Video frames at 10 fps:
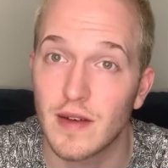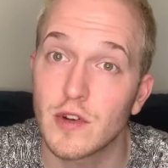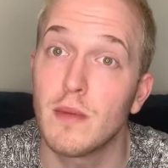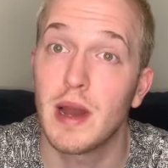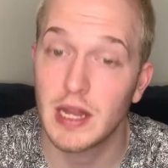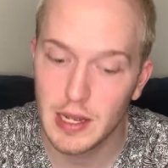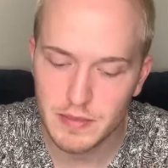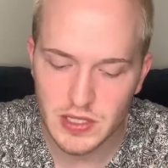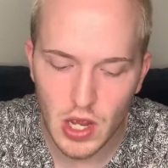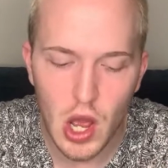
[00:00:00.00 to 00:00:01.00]
left on my
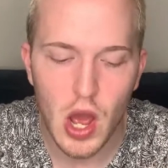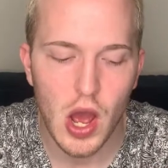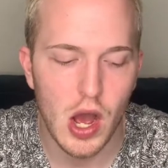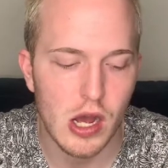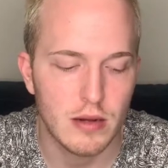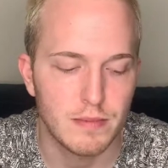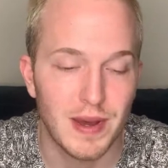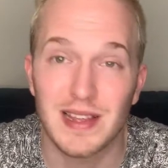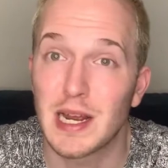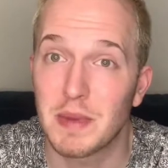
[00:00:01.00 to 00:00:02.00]
lips
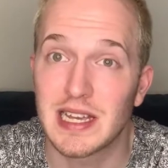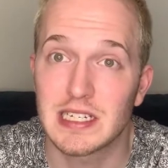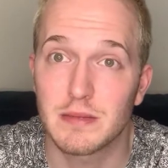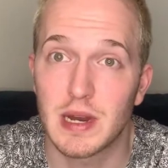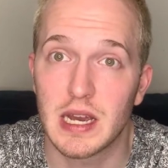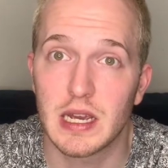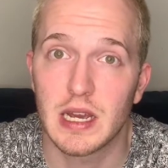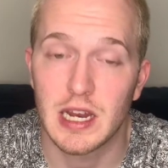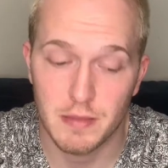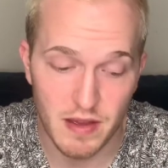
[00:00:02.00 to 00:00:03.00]
by the time I get to
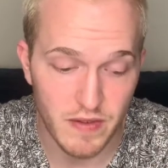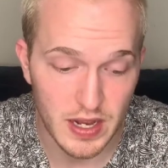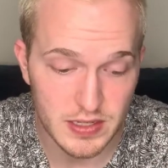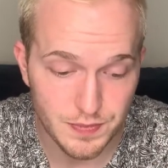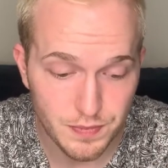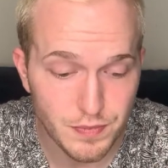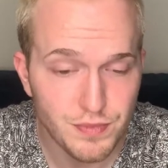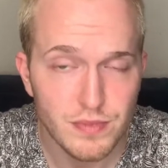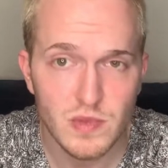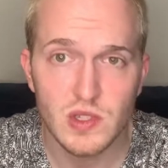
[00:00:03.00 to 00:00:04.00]
into my face.
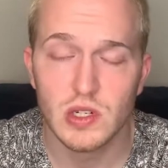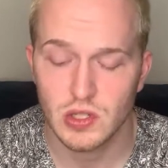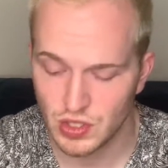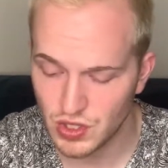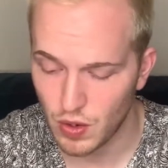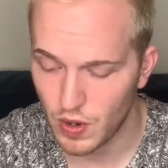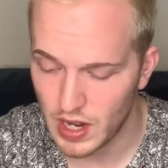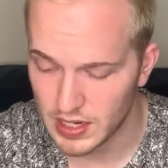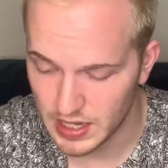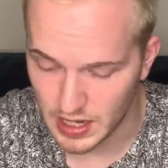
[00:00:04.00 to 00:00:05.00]
So
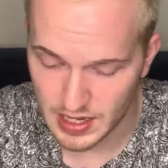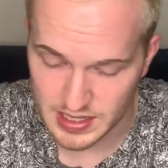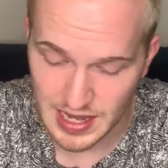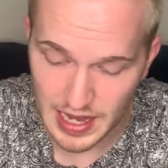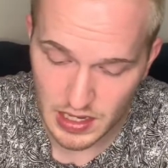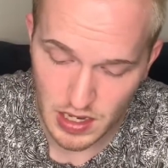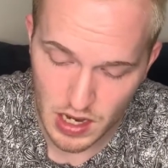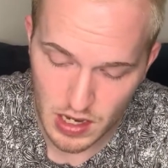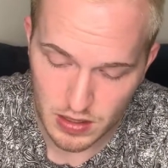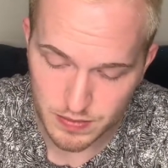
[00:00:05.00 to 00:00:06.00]
again, guys, that
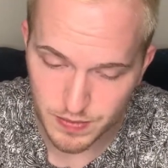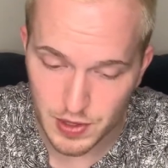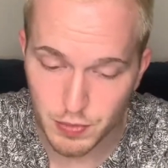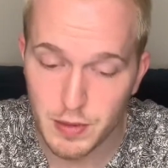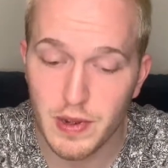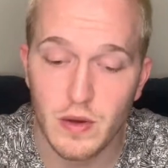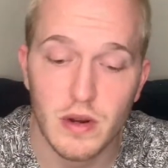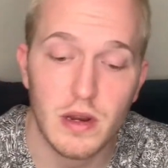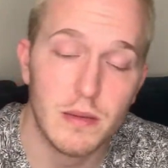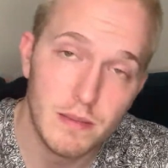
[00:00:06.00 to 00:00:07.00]
the
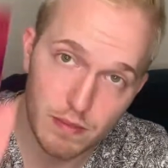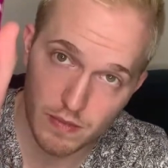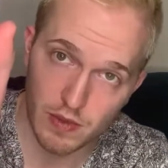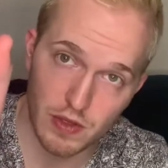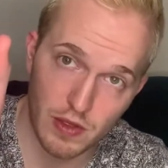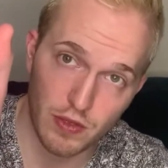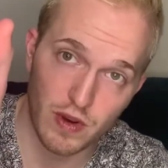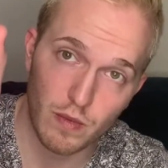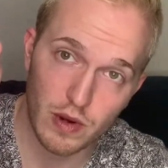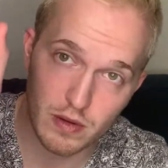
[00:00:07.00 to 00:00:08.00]
prebiotic, the
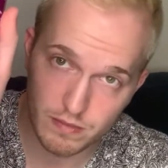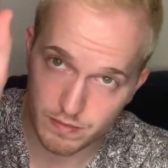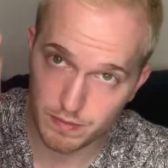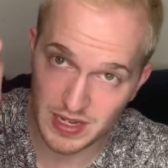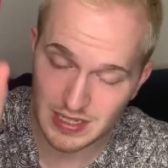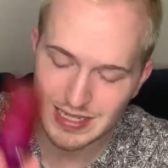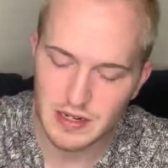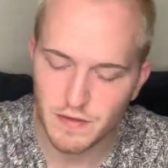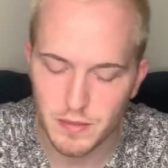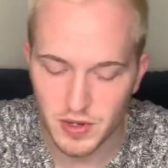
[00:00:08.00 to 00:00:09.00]
3-in-1
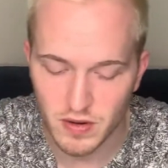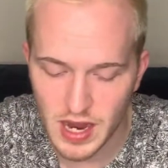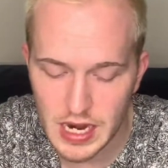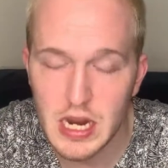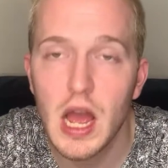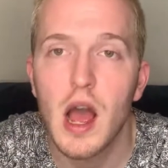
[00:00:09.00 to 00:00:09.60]
mist from Murad,